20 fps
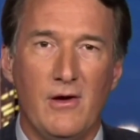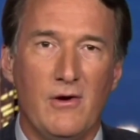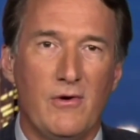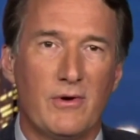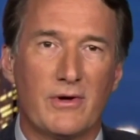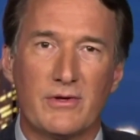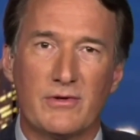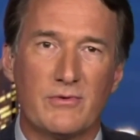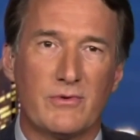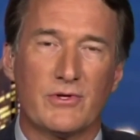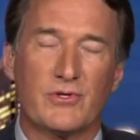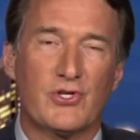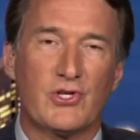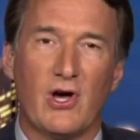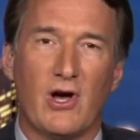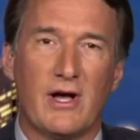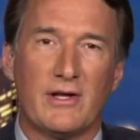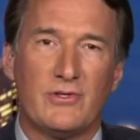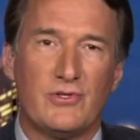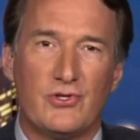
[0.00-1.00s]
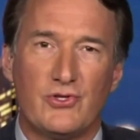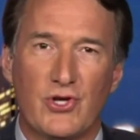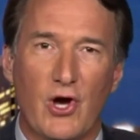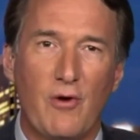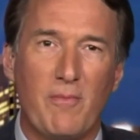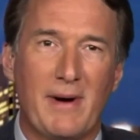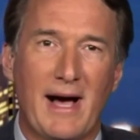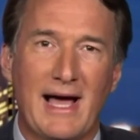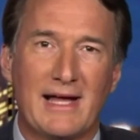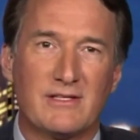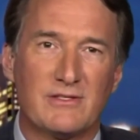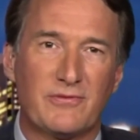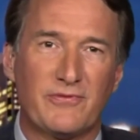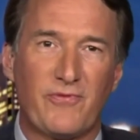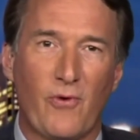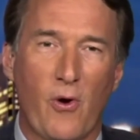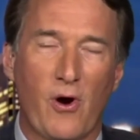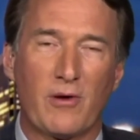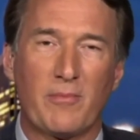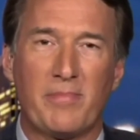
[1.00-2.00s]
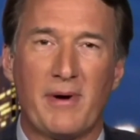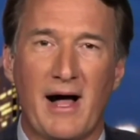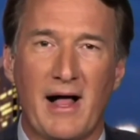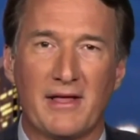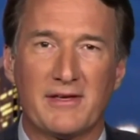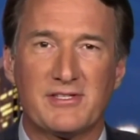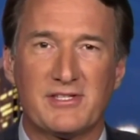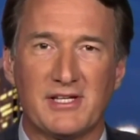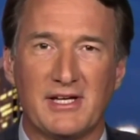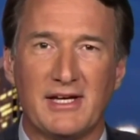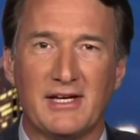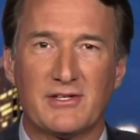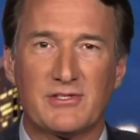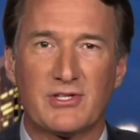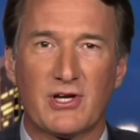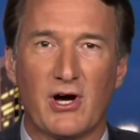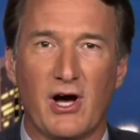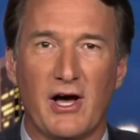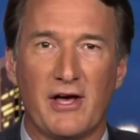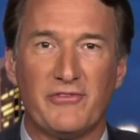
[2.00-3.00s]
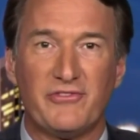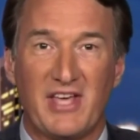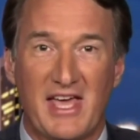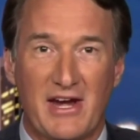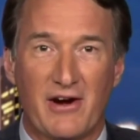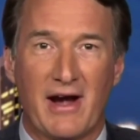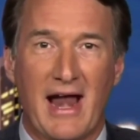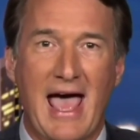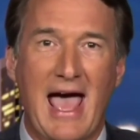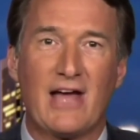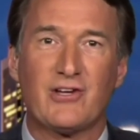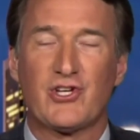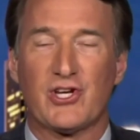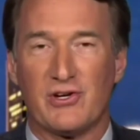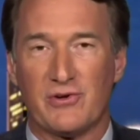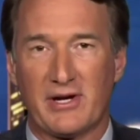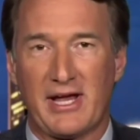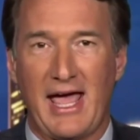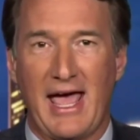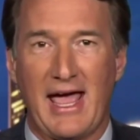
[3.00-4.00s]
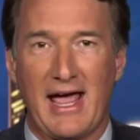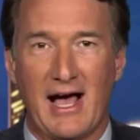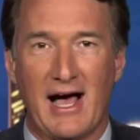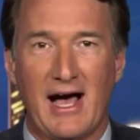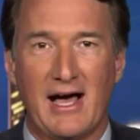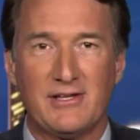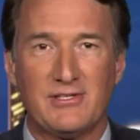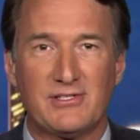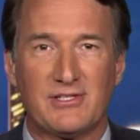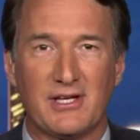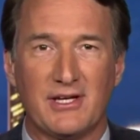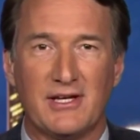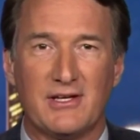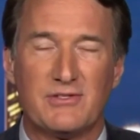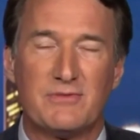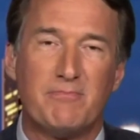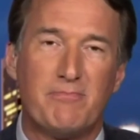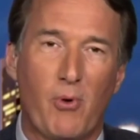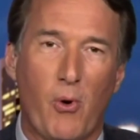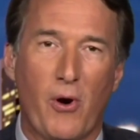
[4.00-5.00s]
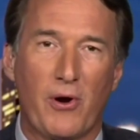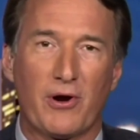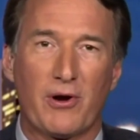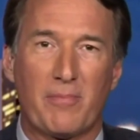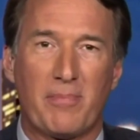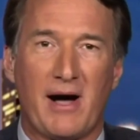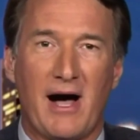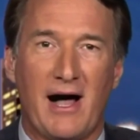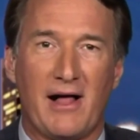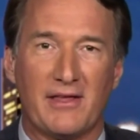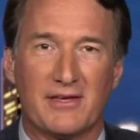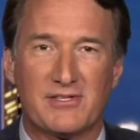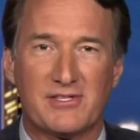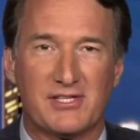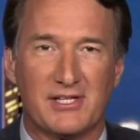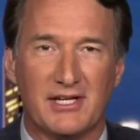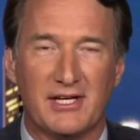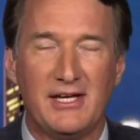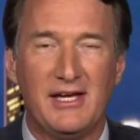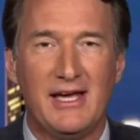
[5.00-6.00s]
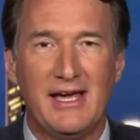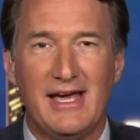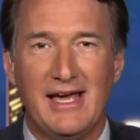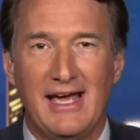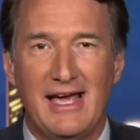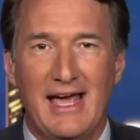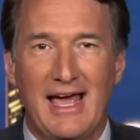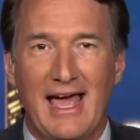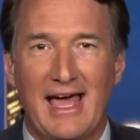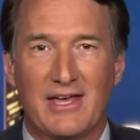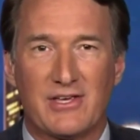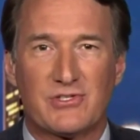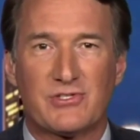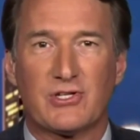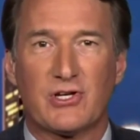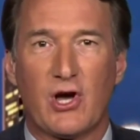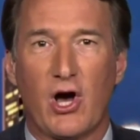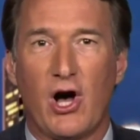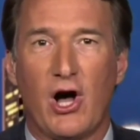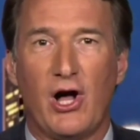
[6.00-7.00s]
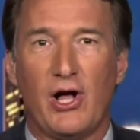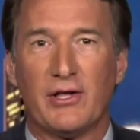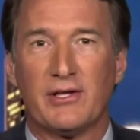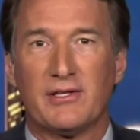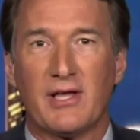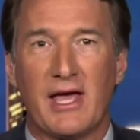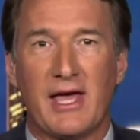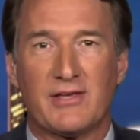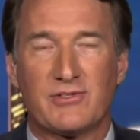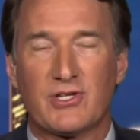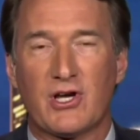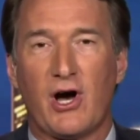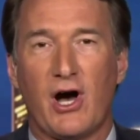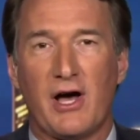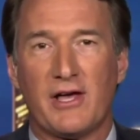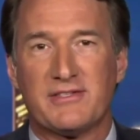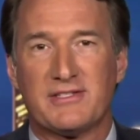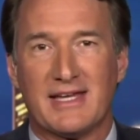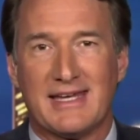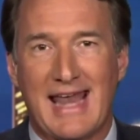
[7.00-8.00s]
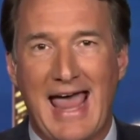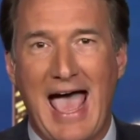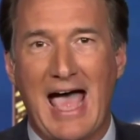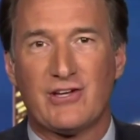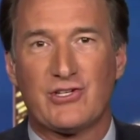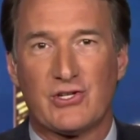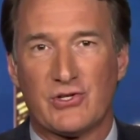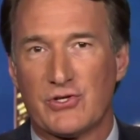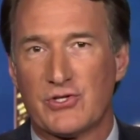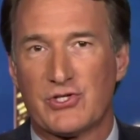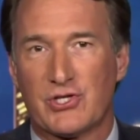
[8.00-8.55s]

Well, Sean, Joe Biden's foreign policy has caused international chaos, and his border policy has caused a national